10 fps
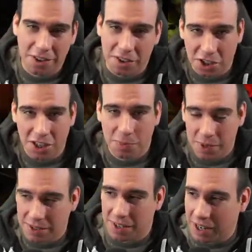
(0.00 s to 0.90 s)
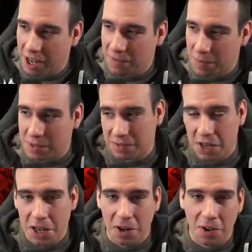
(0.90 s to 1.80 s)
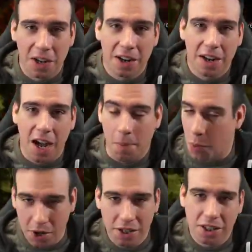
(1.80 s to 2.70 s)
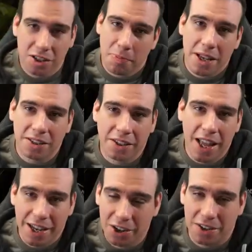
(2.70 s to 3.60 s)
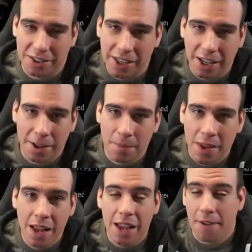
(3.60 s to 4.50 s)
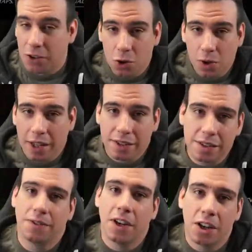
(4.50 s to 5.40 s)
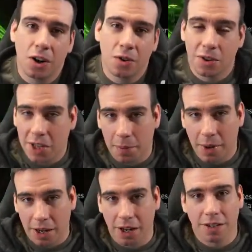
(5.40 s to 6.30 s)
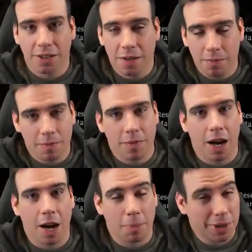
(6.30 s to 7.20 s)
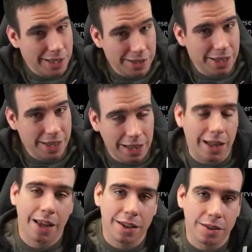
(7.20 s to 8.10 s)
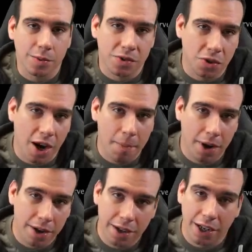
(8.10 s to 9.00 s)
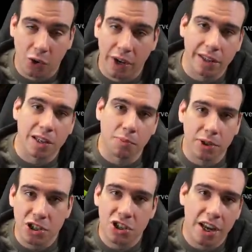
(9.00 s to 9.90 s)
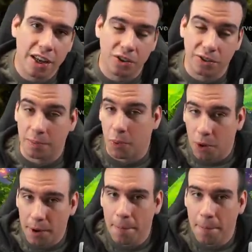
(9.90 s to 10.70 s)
the chest piece that I got from this video. But we're going to touch base on that here in a second. If you do like this video and you like my content, please hit that like and subscribe button. I greatly appreciate your support.